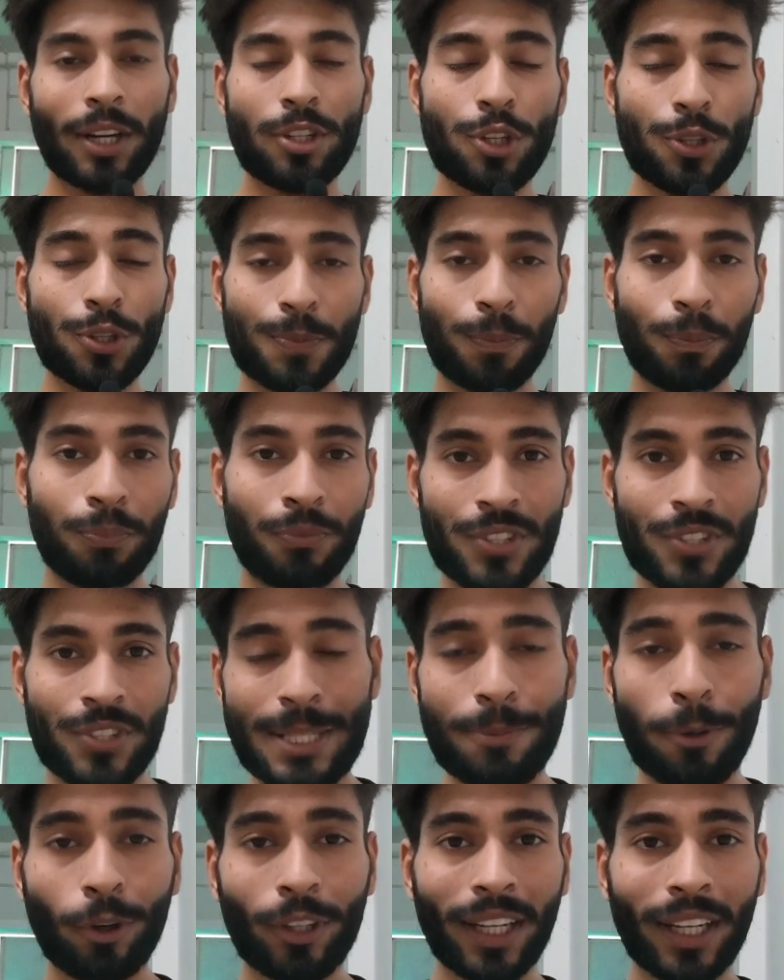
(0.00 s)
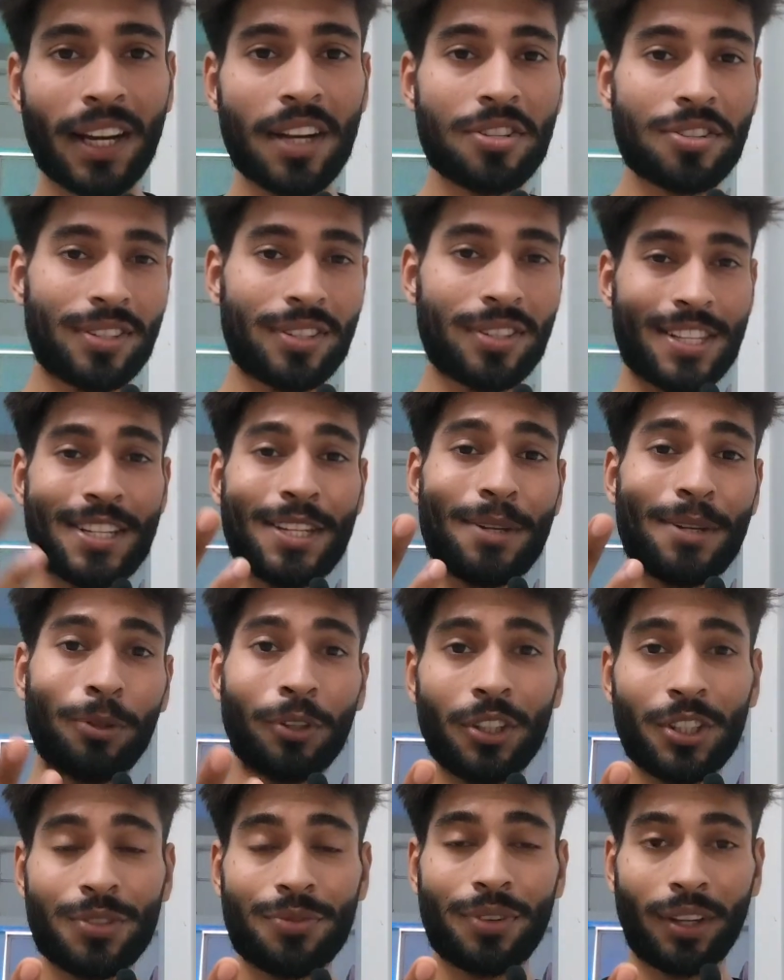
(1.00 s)
Vision Spoken English. This is the
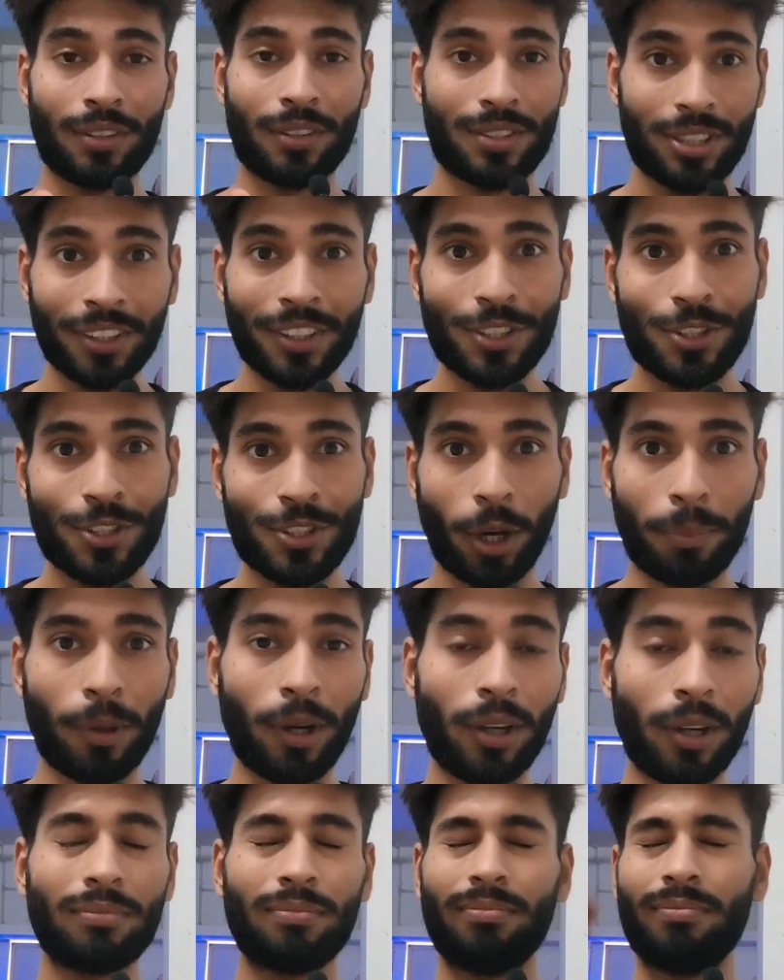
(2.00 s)
third topic.